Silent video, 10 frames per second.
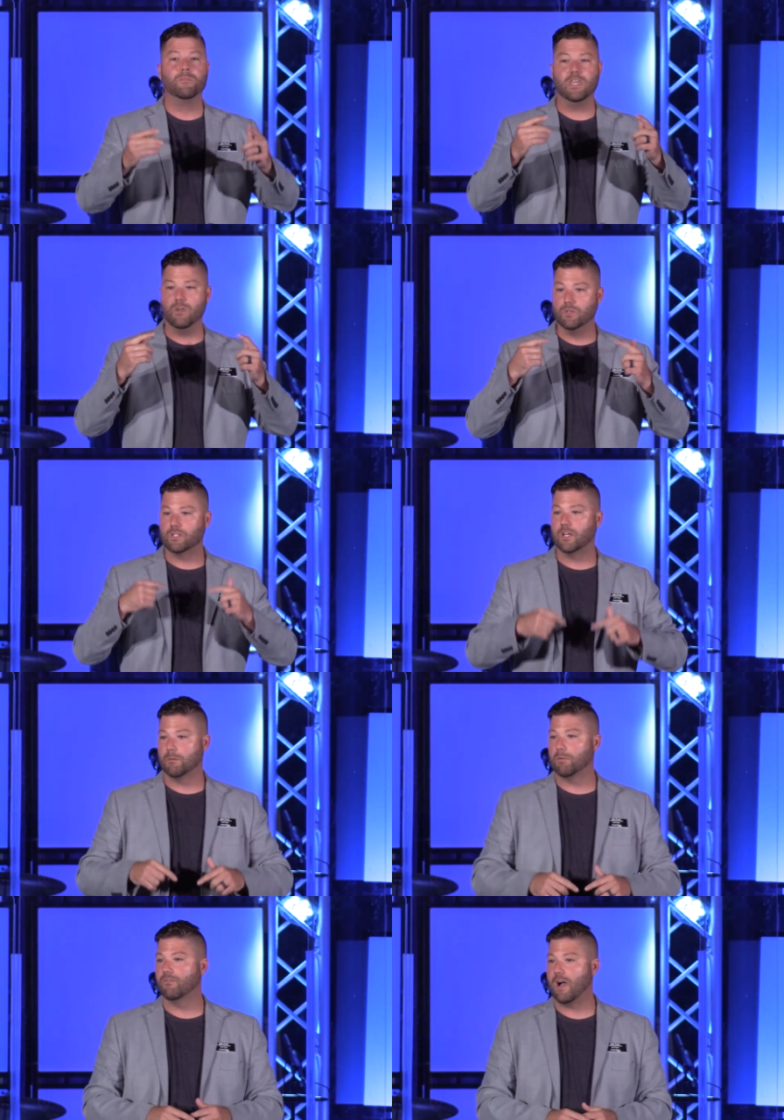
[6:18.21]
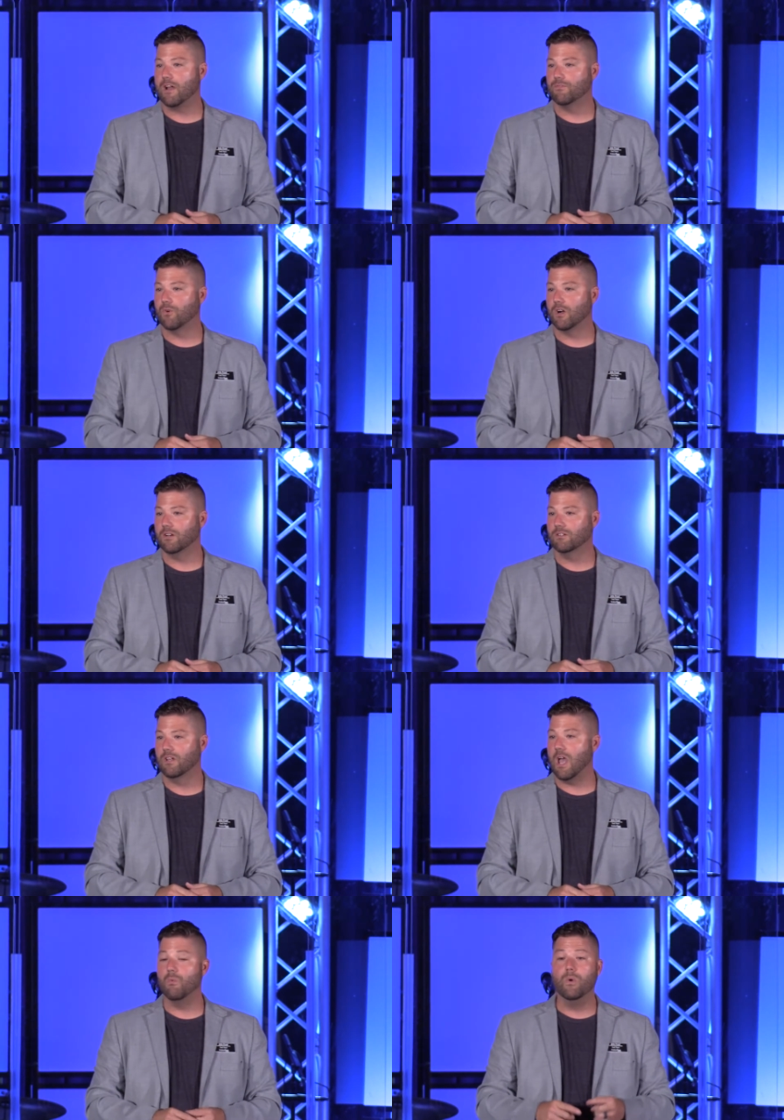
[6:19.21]
he was going to provide for it.
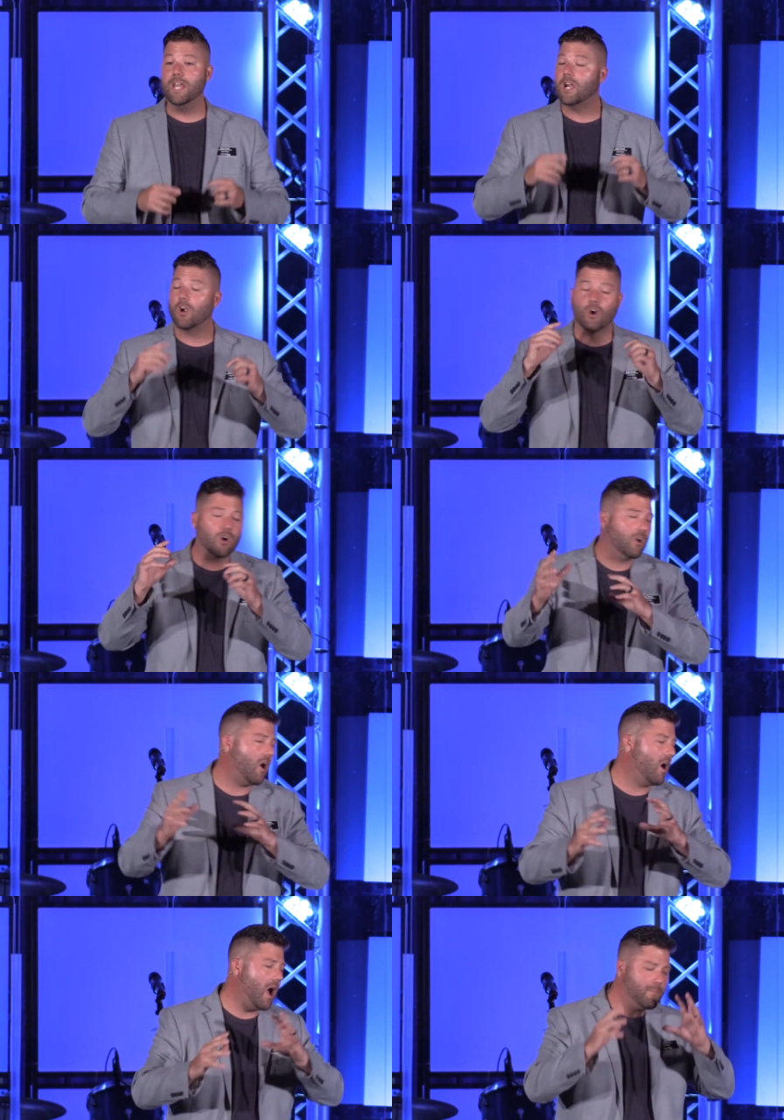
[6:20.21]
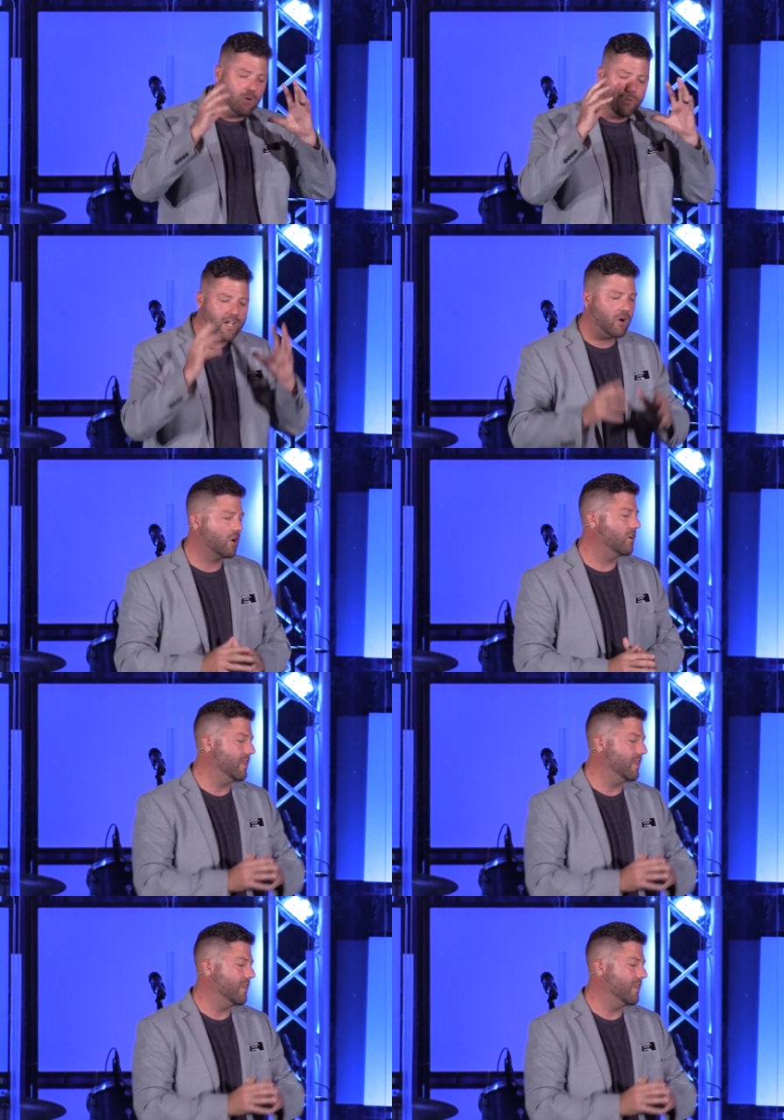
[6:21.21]
And we heard we heard